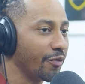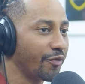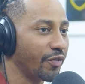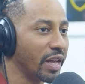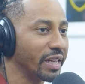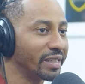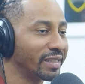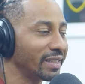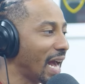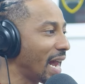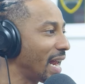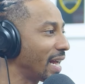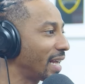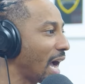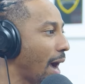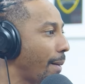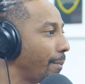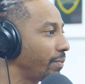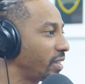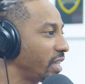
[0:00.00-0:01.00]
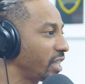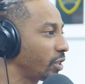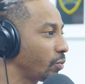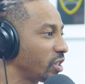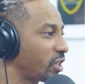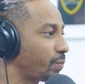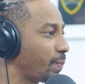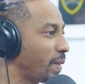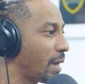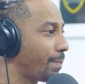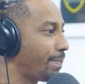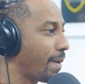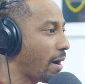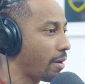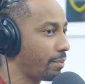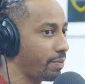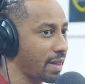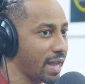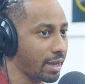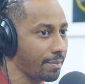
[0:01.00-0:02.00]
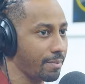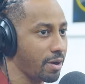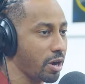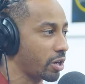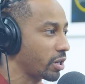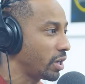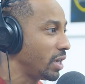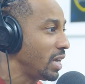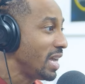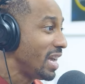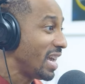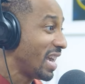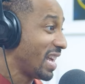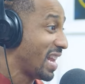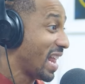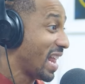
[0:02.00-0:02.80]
I if, get it. It's not a competition with spending power of Black America,